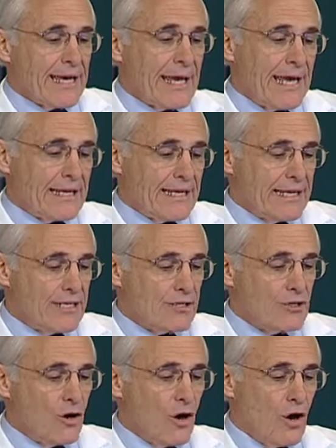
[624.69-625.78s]
And it is
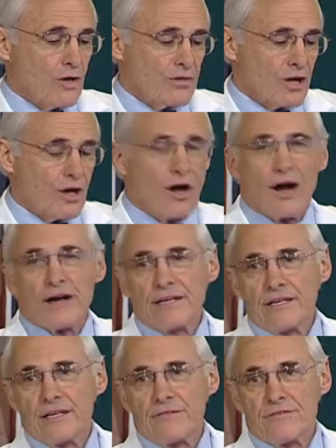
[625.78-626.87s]
called the
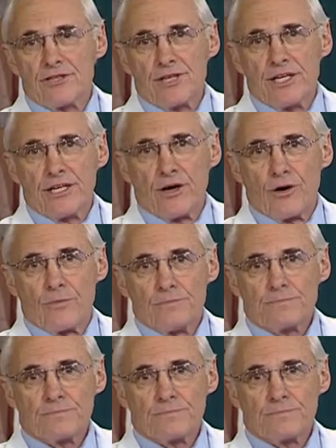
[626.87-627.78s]
guardian of the genome.